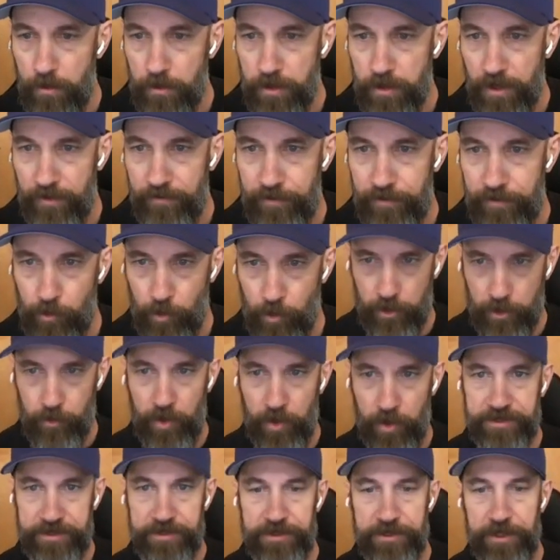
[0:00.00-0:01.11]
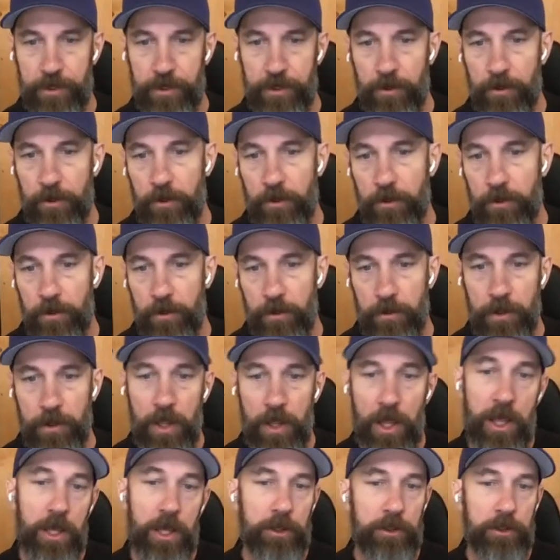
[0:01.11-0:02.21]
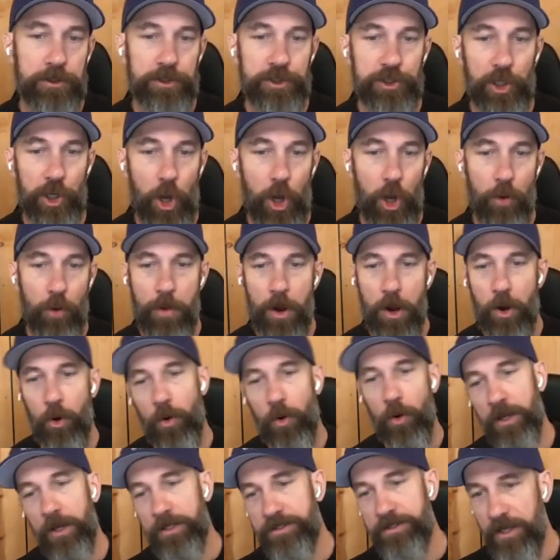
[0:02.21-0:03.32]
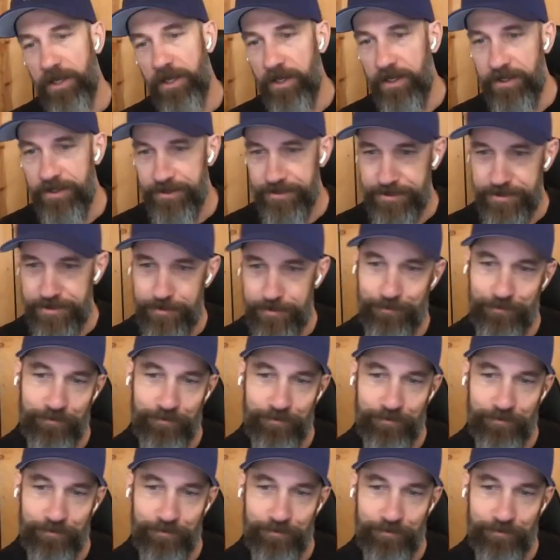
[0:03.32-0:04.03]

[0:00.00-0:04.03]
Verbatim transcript: Got a few more questions here. Shlomo says,